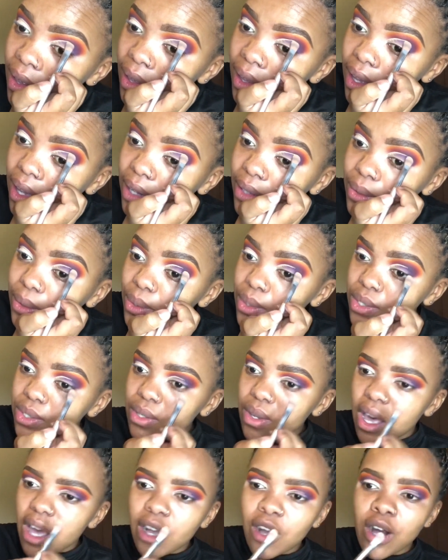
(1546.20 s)
And also,
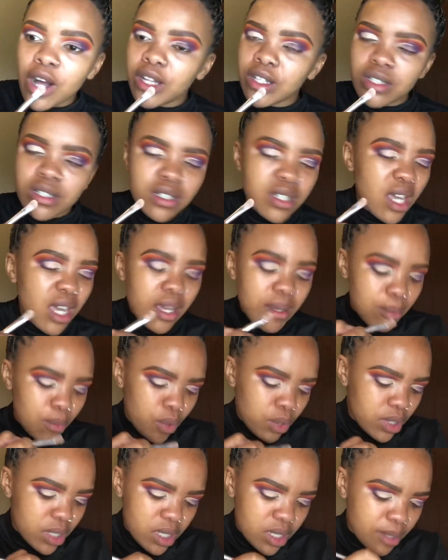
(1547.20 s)
I can't take more
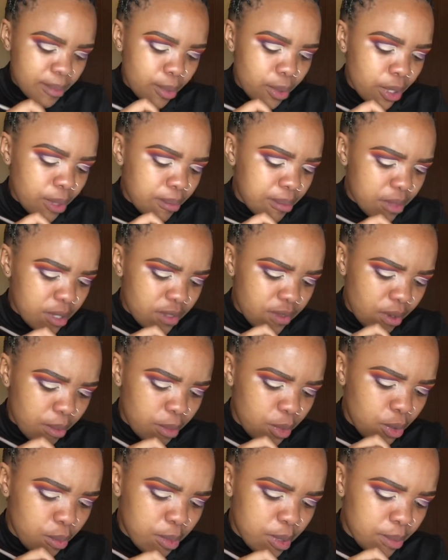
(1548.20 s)
disappointments from
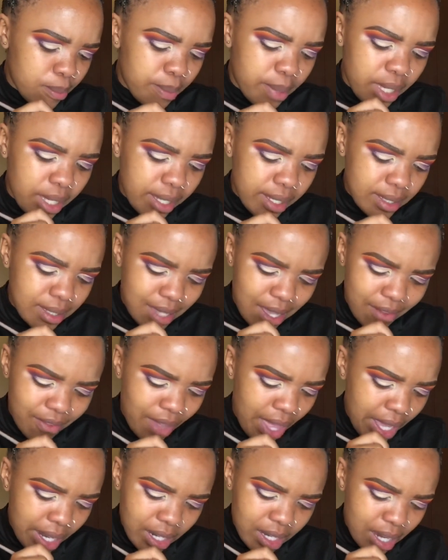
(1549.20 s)
human beings. I've
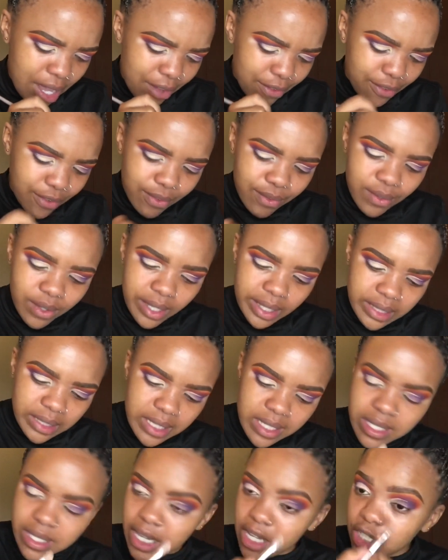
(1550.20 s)
had enough at
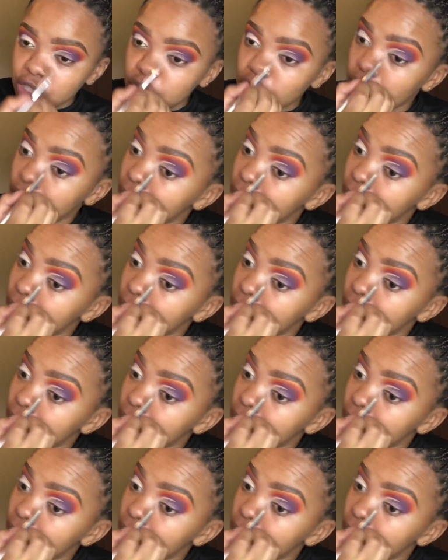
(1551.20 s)
this stage.